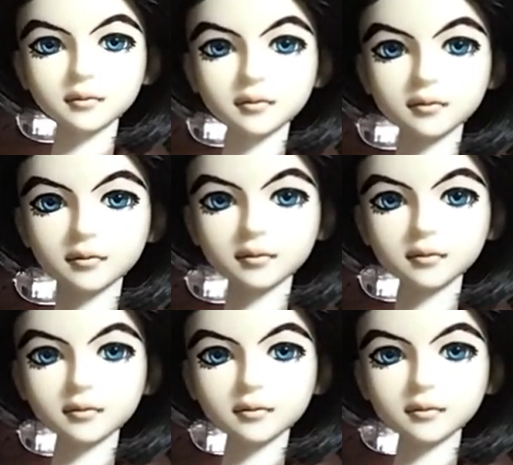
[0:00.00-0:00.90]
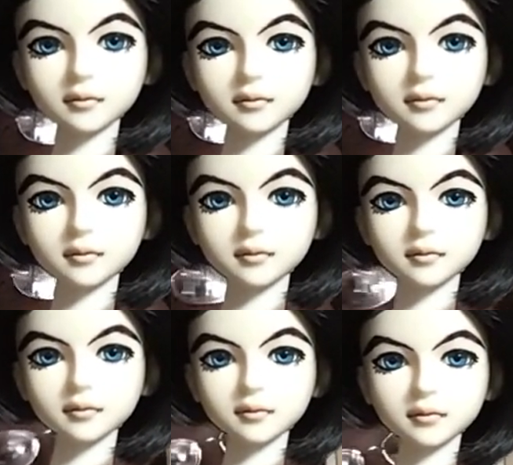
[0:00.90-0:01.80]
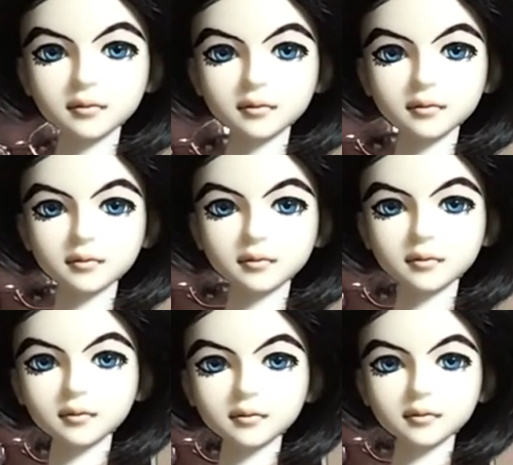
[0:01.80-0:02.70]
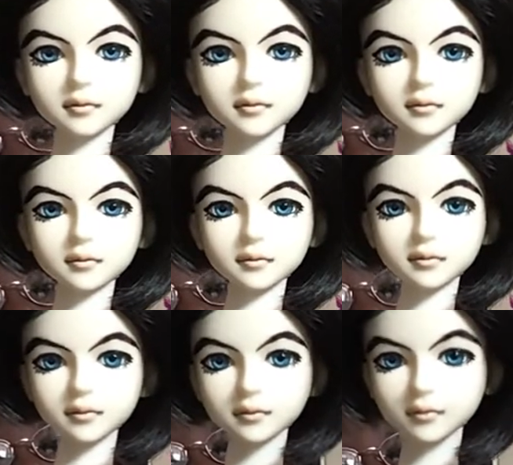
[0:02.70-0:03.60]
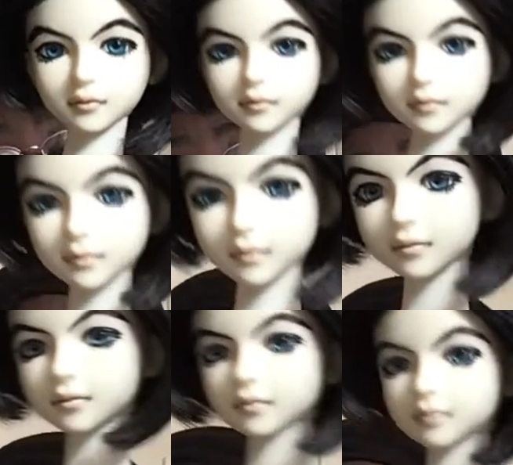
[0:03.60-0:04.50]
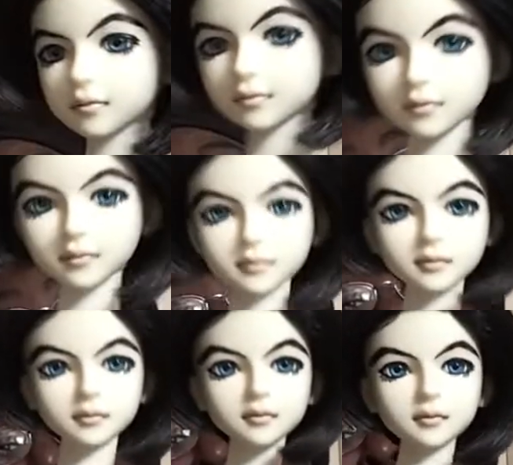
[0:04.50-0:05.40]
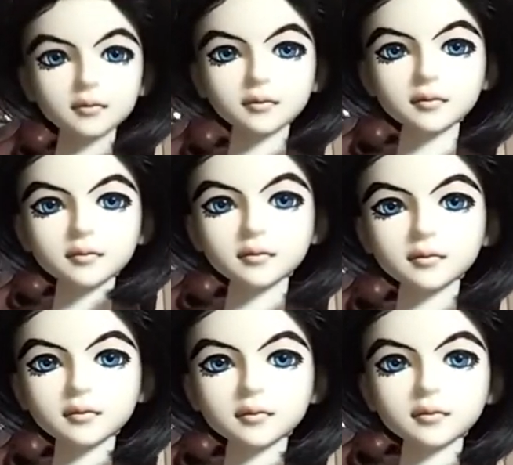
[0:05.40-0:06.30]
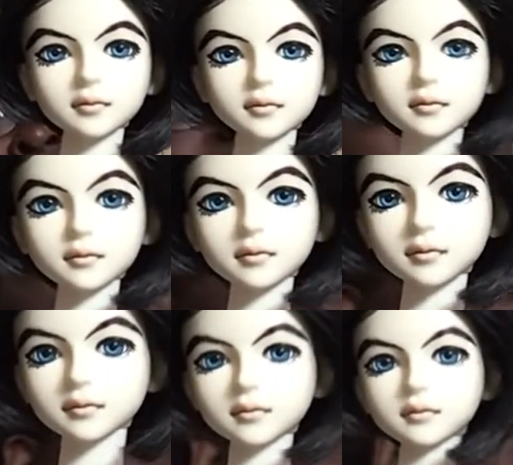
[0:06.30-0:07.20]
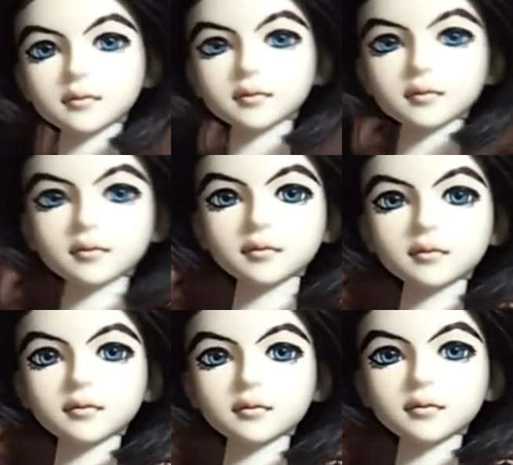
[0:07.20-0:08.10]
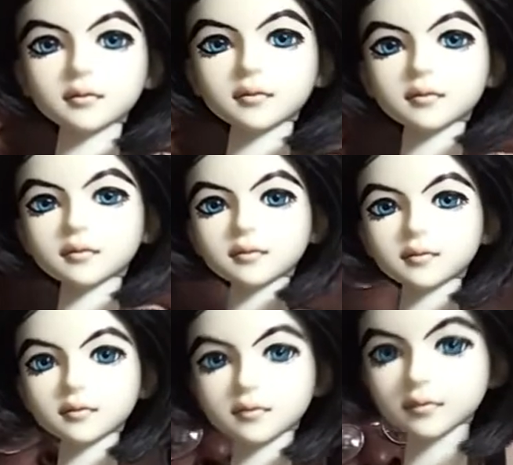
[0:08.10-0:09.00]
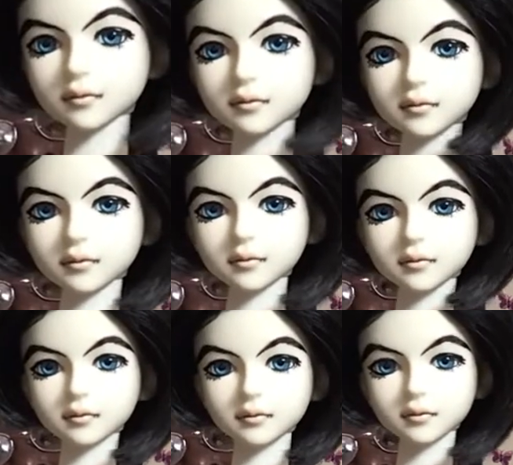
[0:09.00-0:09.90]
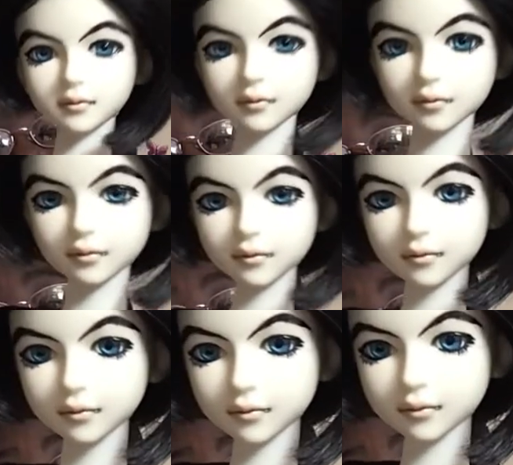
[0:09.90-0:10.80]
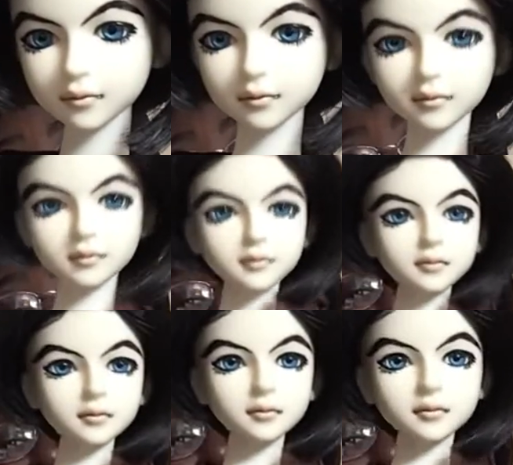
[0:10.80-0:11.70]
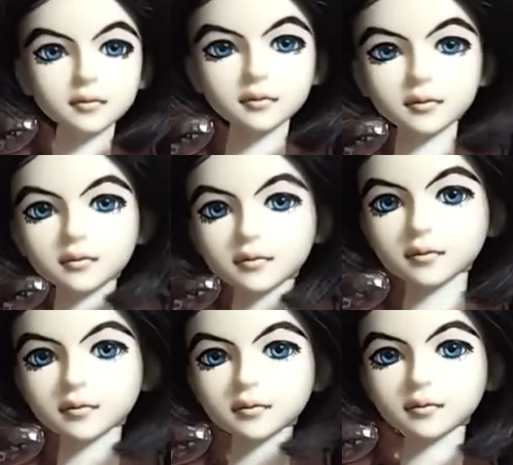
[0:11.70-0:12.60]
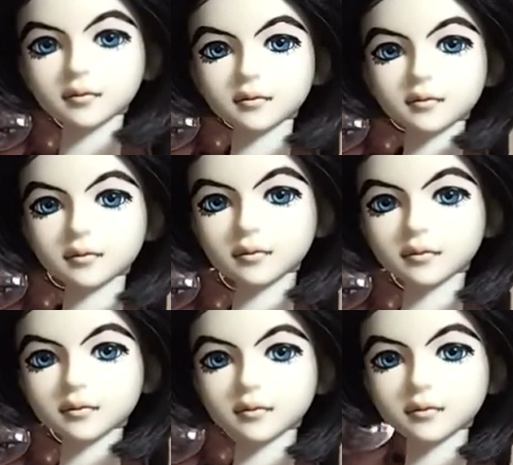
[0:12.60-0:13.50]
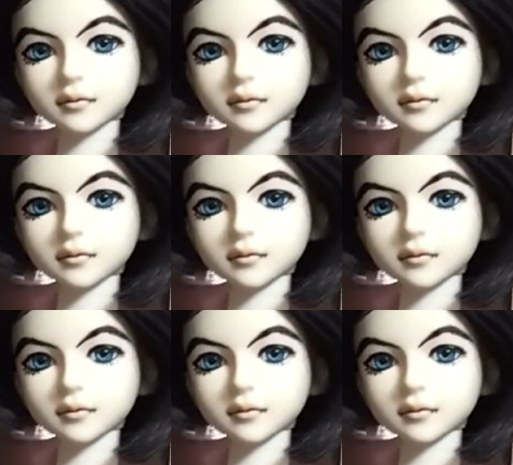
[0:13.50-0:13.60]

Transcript: putting money down on my Christmas gifts for myself. And it's a very special Christmas gift. And I'm doing it by paying a little bit at a time. But yes, this is my handsome and gorgeous